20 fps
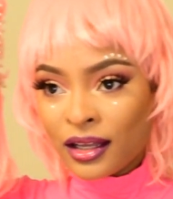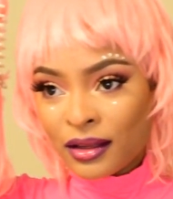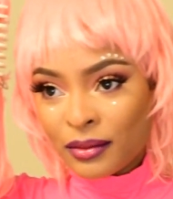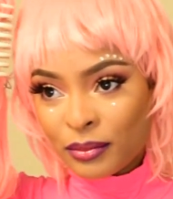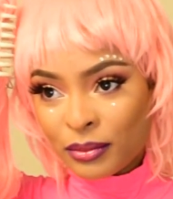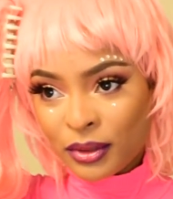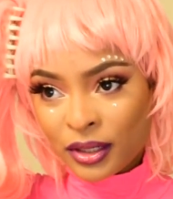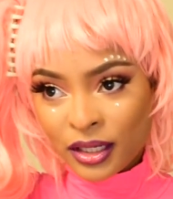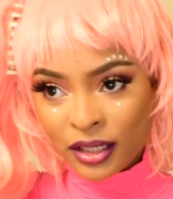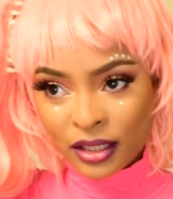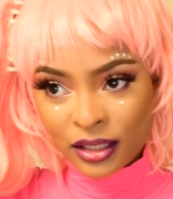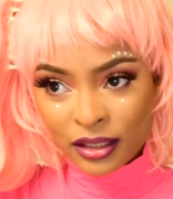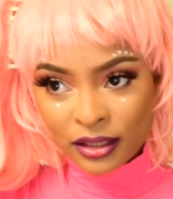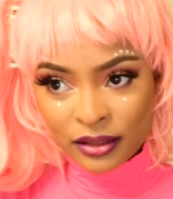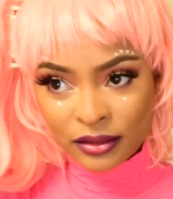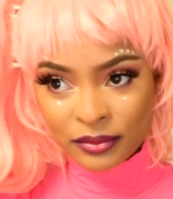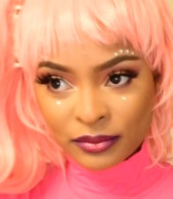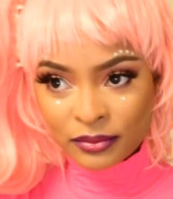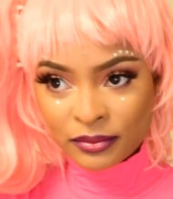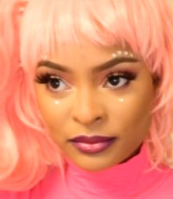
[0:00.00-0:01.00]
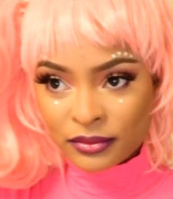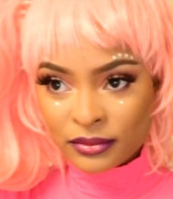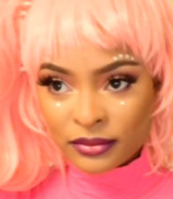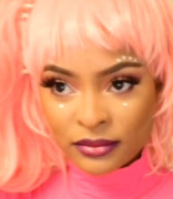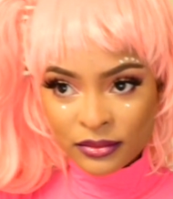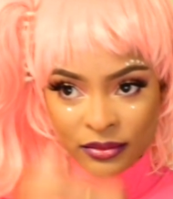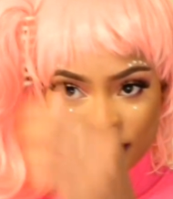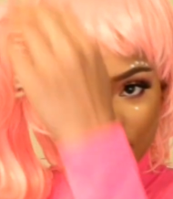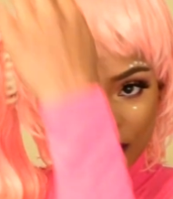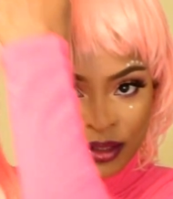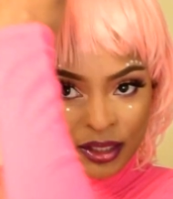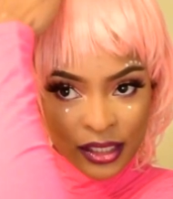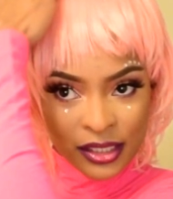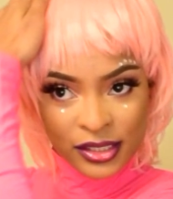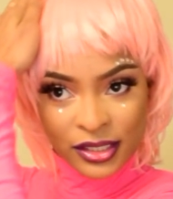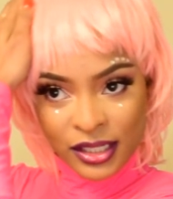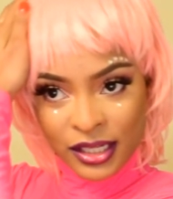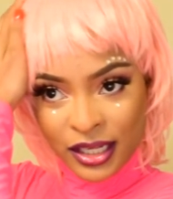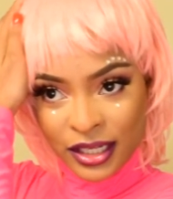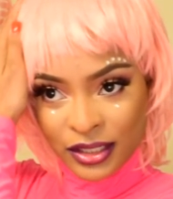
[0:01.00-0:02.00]
Bruh. Okay,
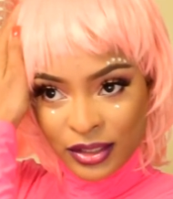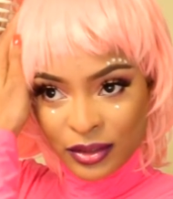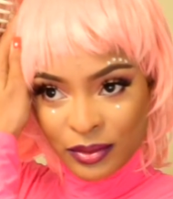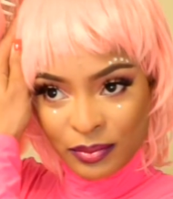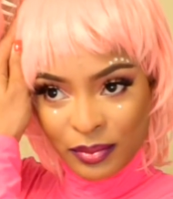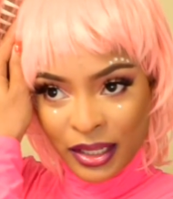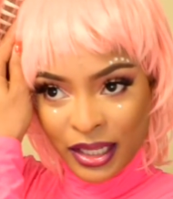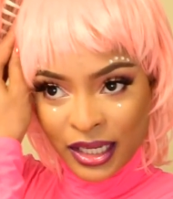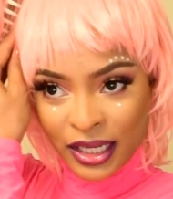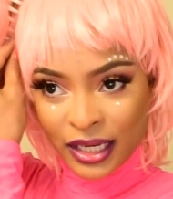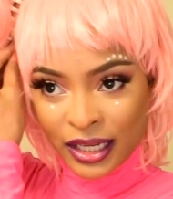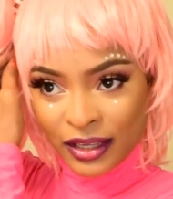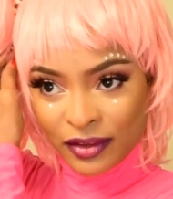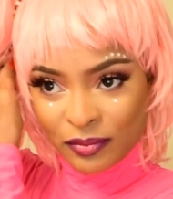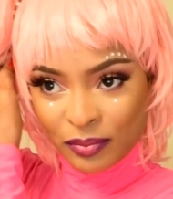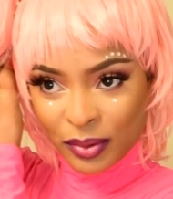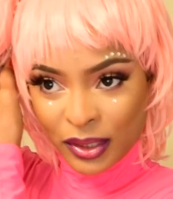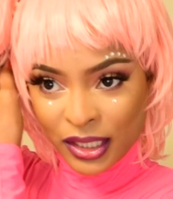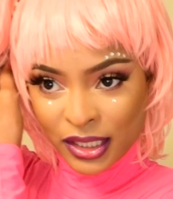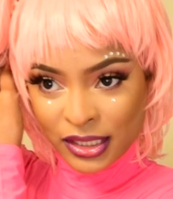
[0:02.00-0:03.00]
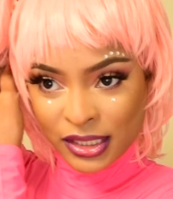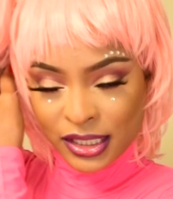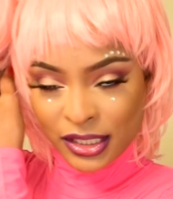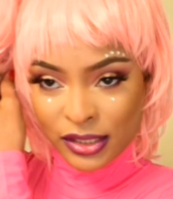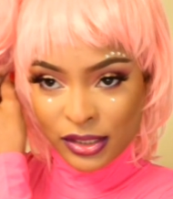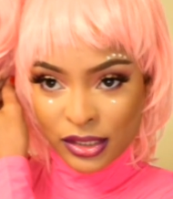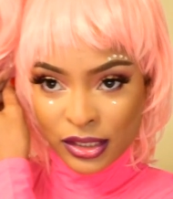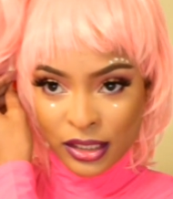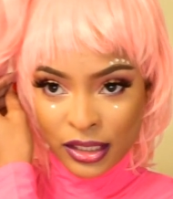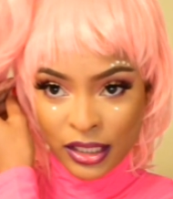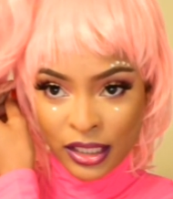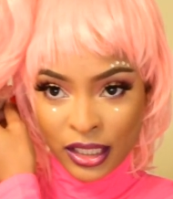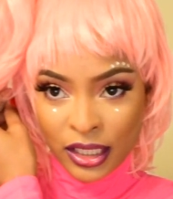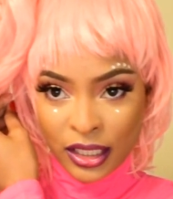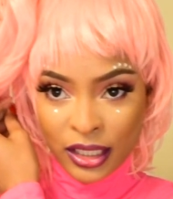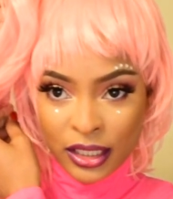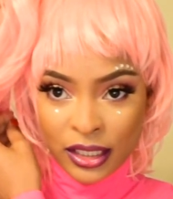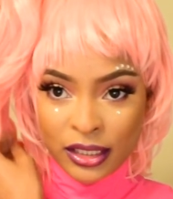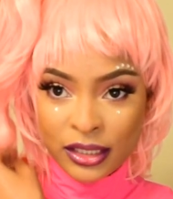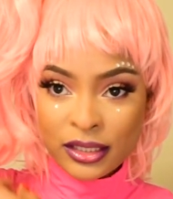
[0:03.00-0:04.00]
so y'all know Megan had pigtails in her
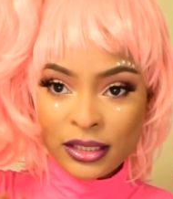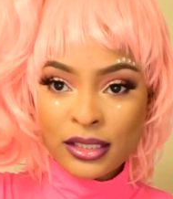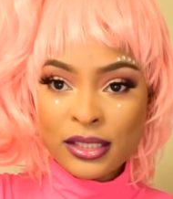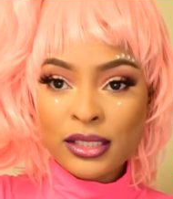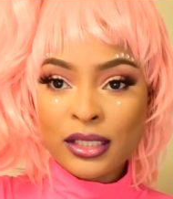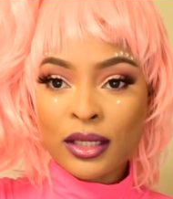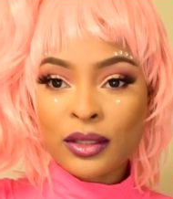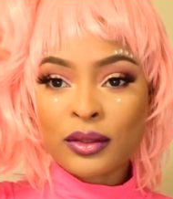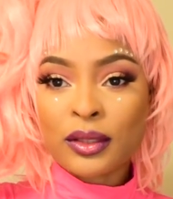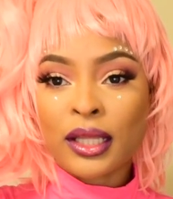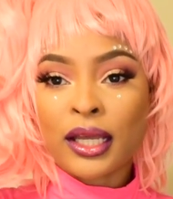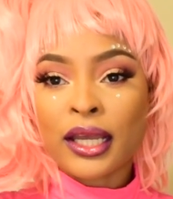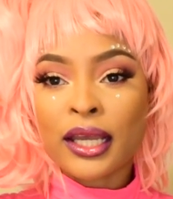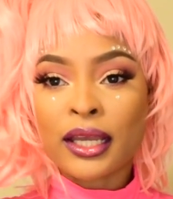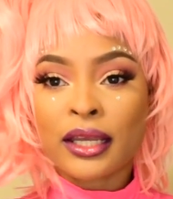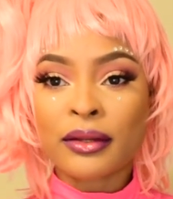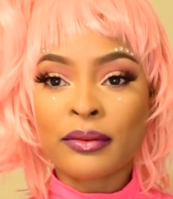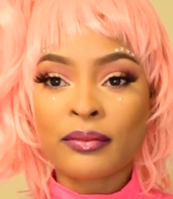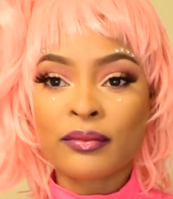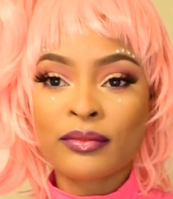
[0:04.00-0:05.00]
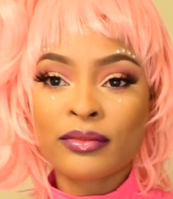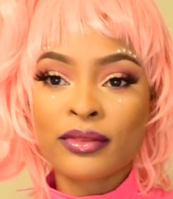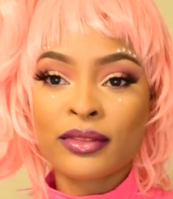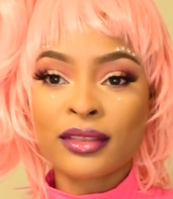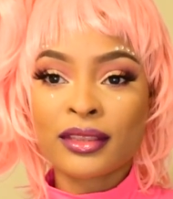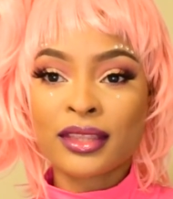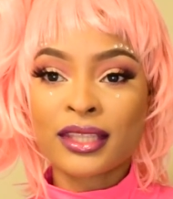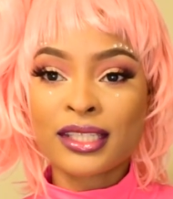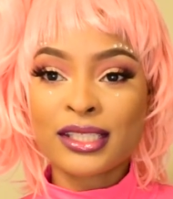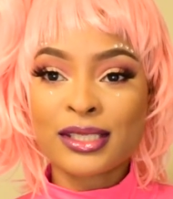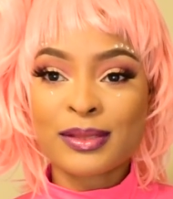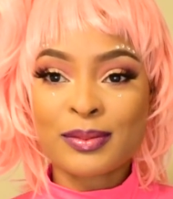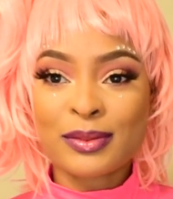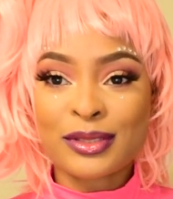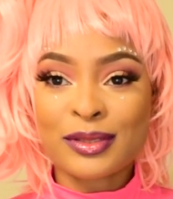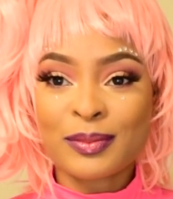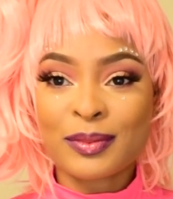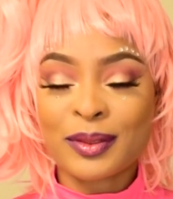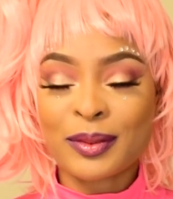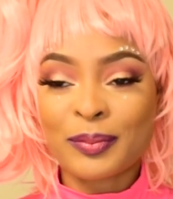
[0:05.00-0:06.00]
hair. So like, this is
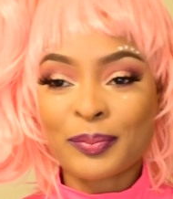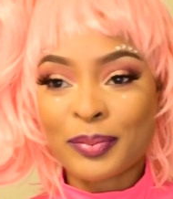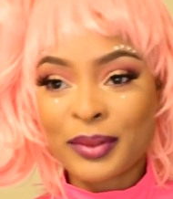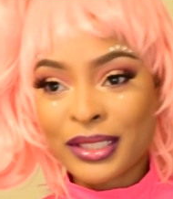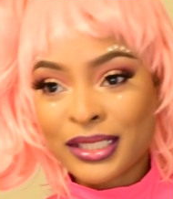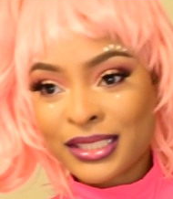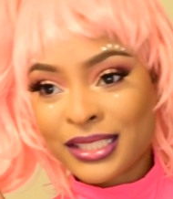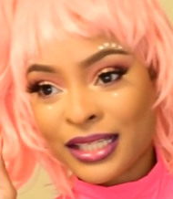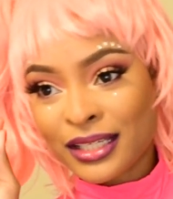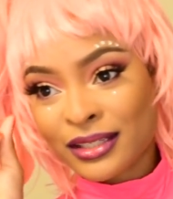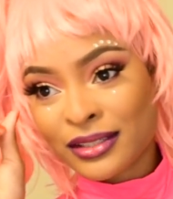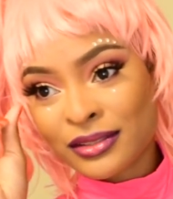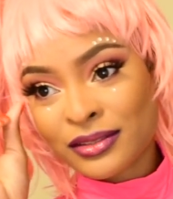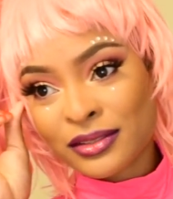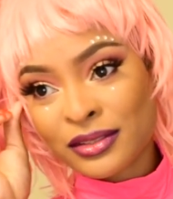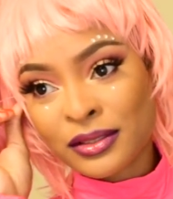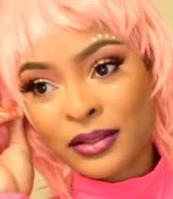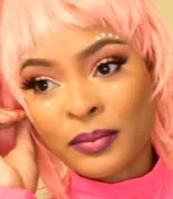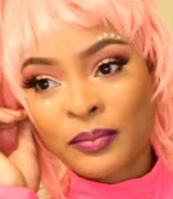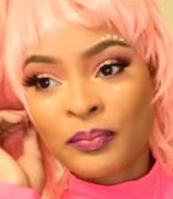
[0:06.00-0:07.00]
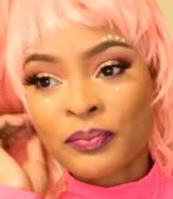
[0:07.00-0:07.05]
supposed to be the pigtails.